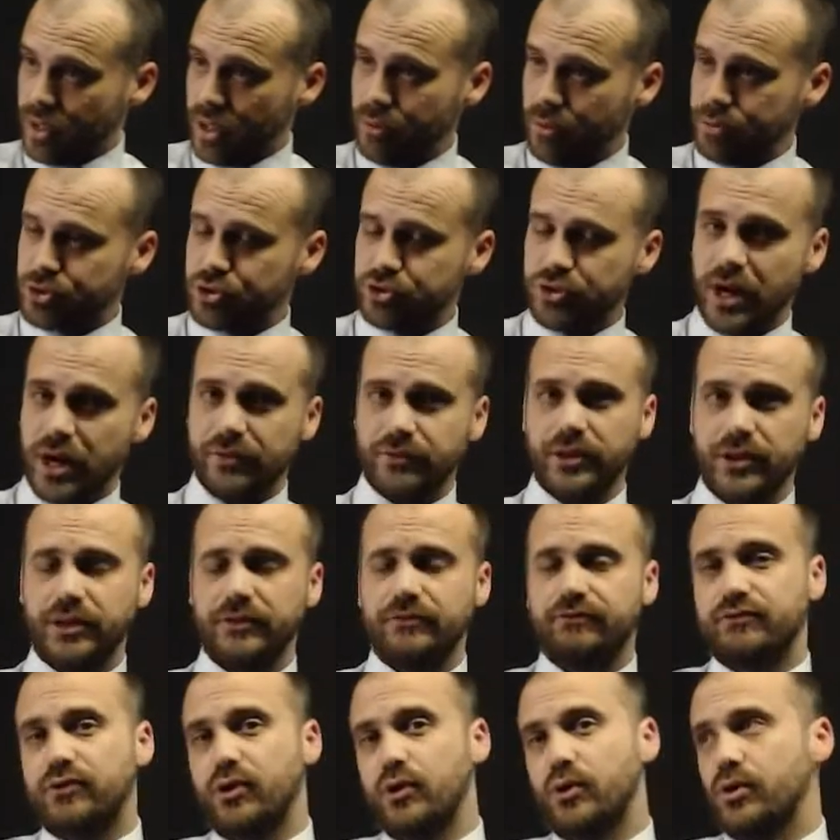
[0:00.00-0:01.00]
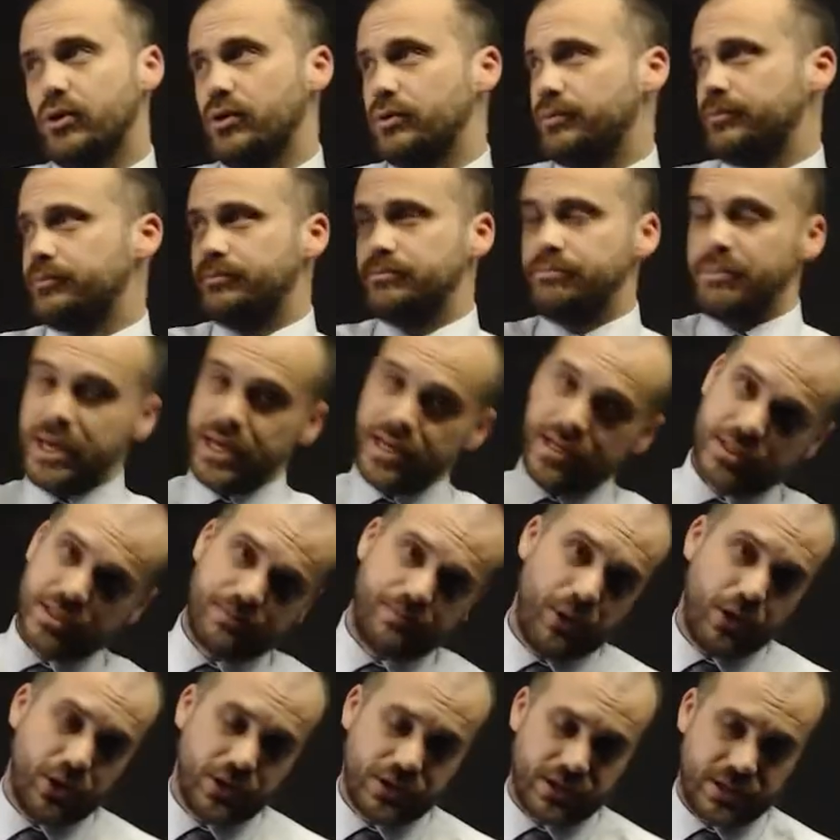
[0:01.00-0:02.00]
It was traveling at 4 meters
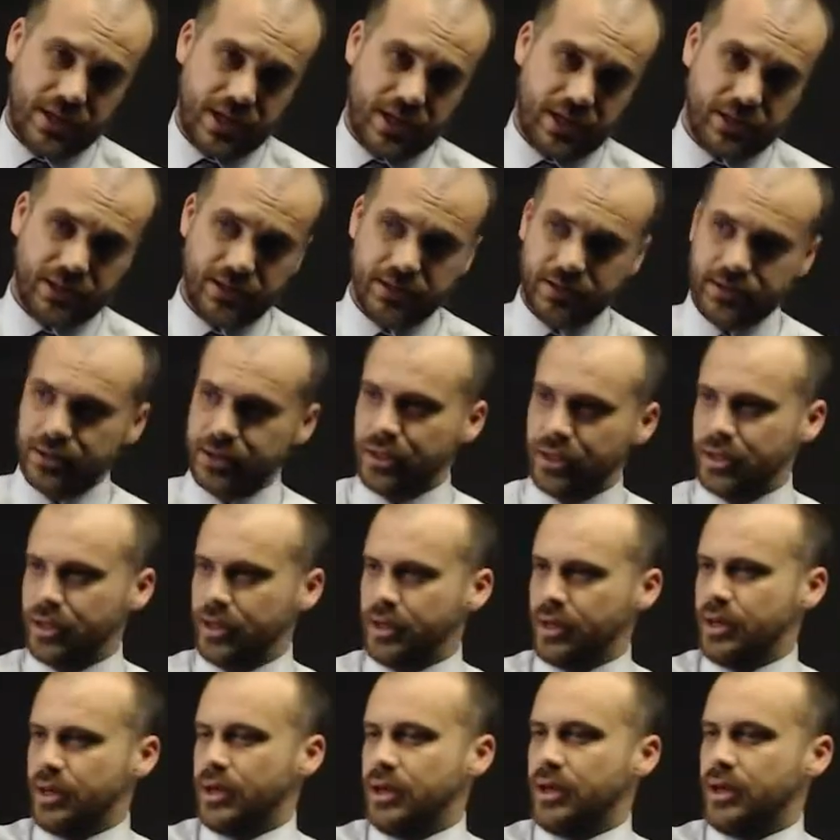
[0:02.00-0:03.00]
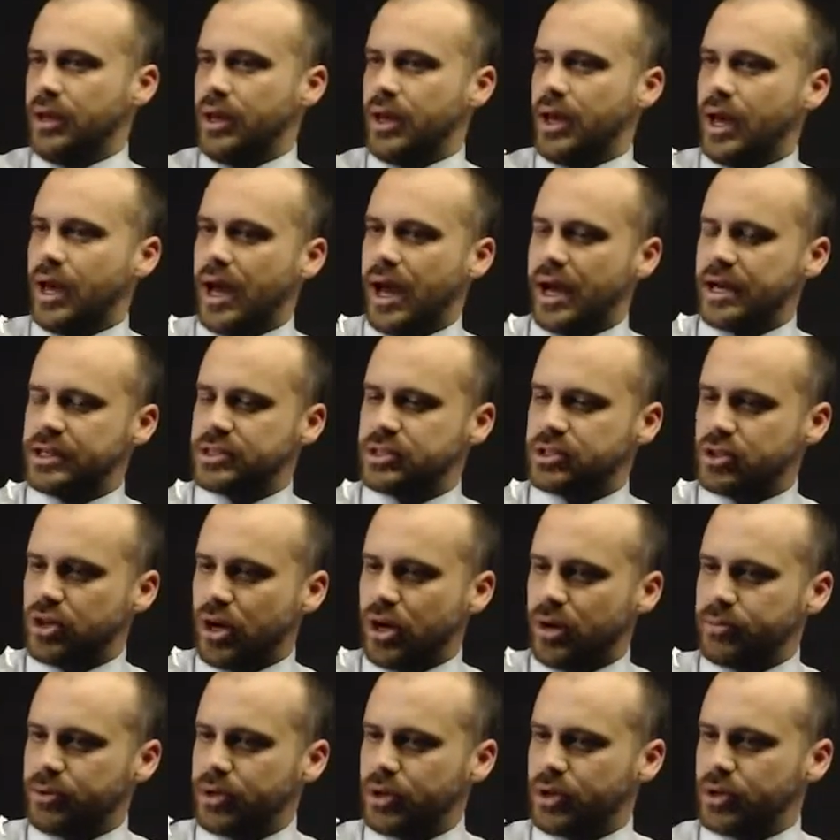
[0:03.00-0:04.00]
per second. As
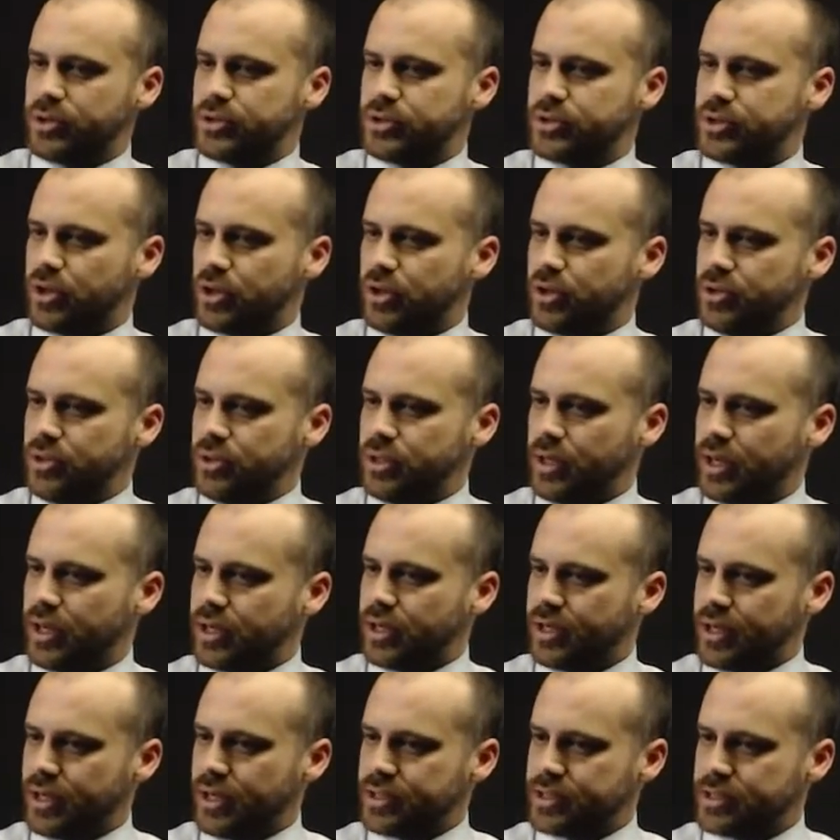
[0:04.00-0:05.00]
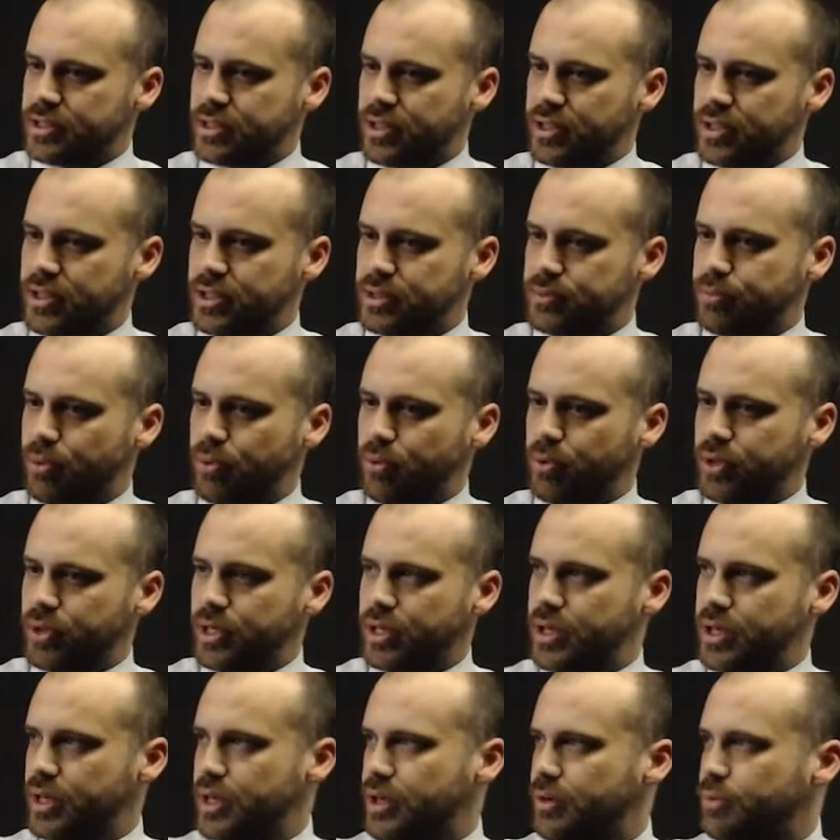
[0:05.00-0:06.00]
time goes on, it gets to this point
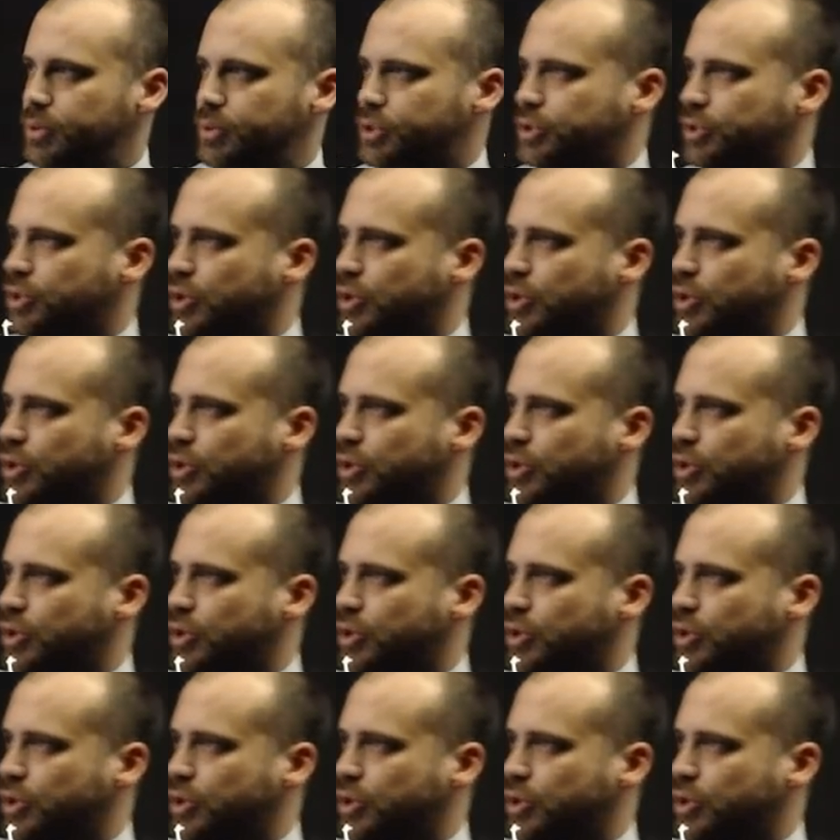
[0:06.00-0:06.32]
here, which